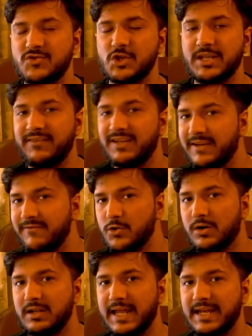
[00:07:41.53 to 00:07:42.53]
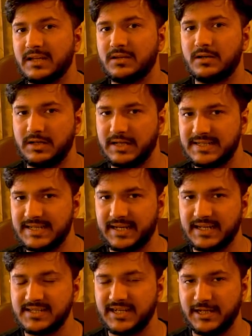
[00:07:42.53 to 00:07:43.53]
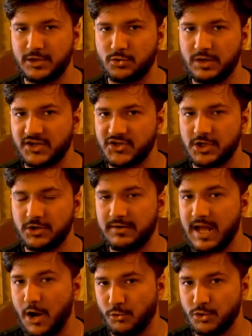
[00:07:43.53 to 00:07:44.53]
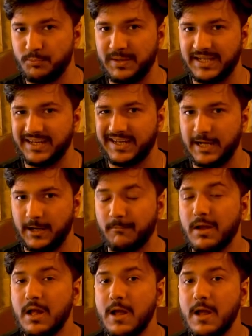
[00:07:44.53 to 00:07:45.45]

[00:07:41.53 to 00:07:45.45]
So they will give you a 30 seconds introduction on how to play the game.